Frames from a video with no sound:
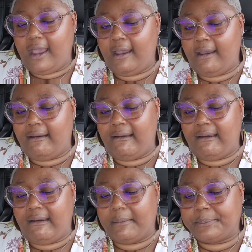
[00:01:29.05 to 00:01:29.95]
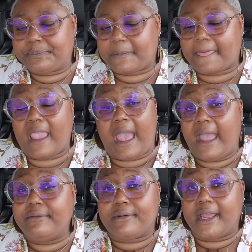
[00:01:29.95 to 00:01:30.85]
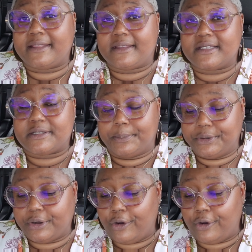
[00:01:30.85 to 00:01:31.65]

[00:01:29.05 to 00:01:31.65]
Um, I read this book